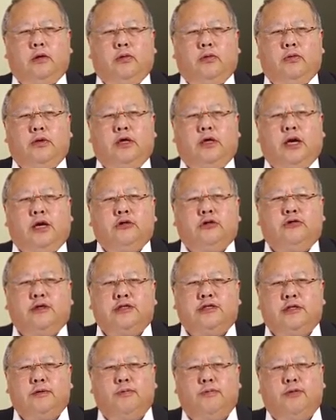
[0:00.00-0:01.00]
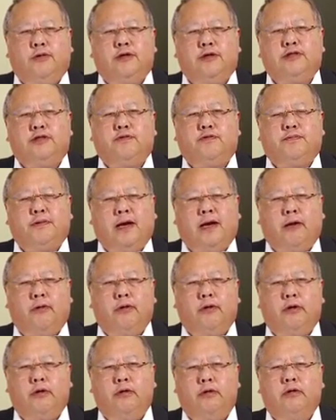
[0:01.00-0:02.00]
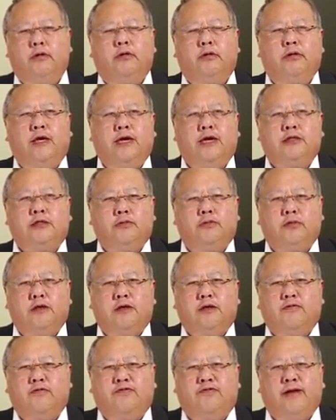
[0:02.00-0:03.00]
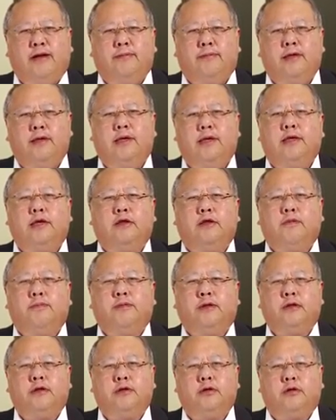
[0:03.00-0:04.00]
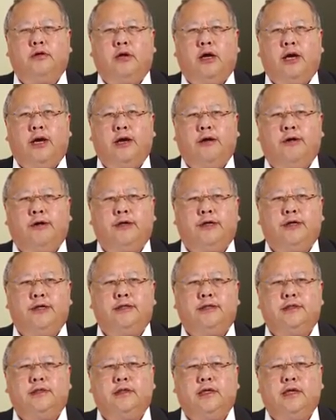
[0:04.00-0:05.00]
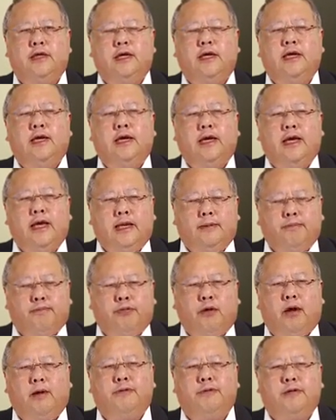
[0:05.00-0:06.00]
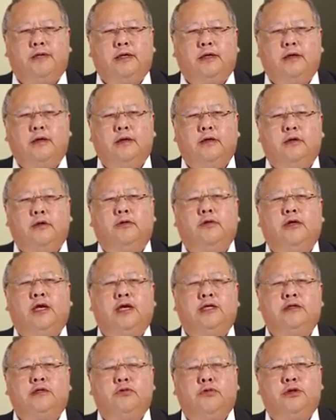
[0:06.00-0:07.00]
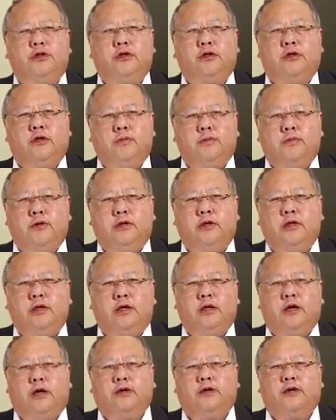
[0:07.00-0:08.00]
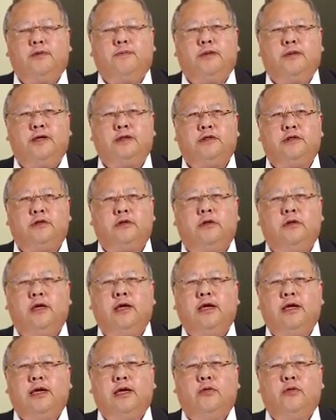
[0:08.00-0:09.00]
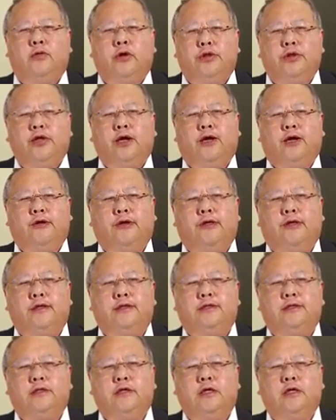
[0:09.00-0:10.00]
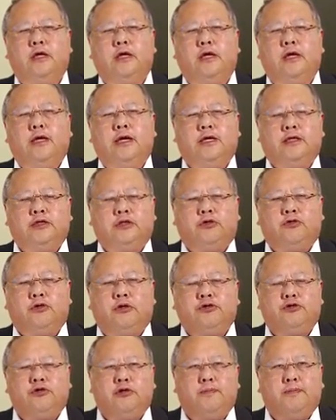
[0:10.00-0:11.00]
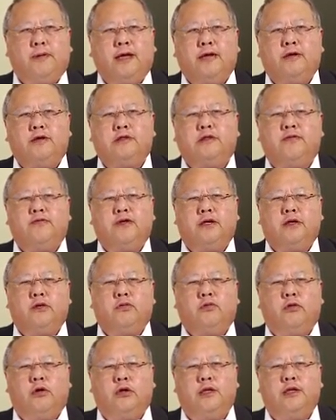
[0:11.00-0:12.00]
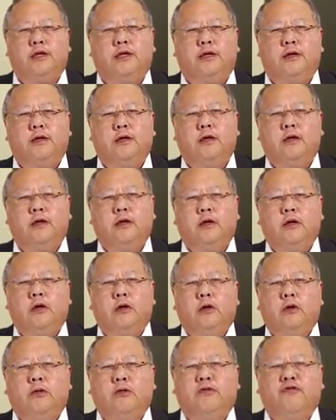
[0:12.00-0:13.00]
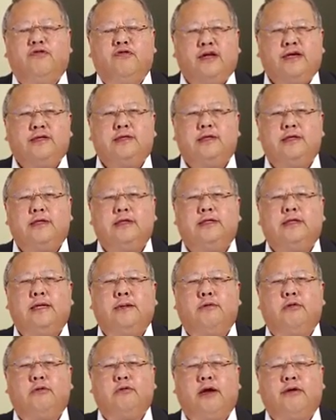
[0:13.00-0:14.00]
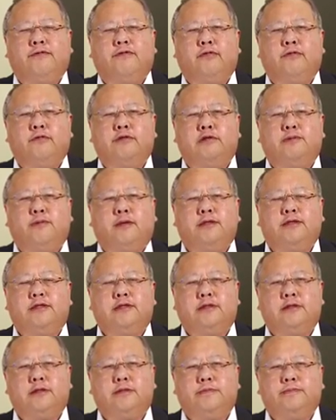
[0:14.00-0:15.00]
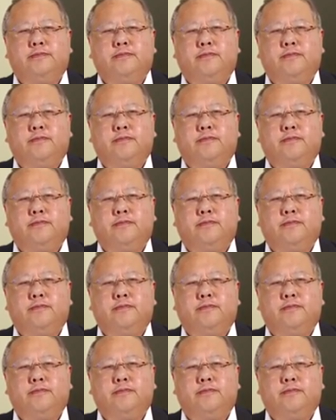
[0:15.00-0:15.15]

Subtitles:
We contrast the importance of power, location within family and other political hierarchies, and property, location within community, occupational, and wealth hierarchies in structuring patterns of inequality reflected in demographic responses.